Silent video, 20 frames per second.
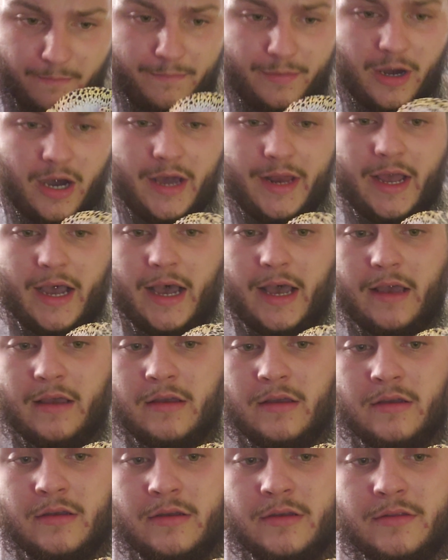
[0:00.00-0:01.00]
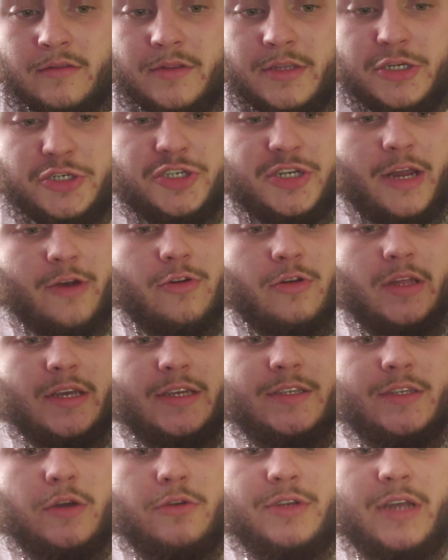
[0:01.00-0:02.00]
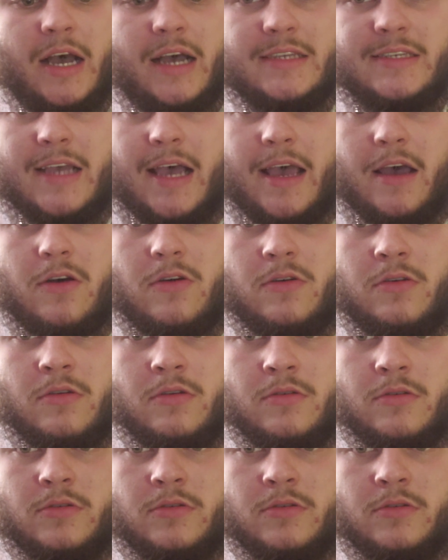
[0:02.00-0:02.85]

But they're generally so docile,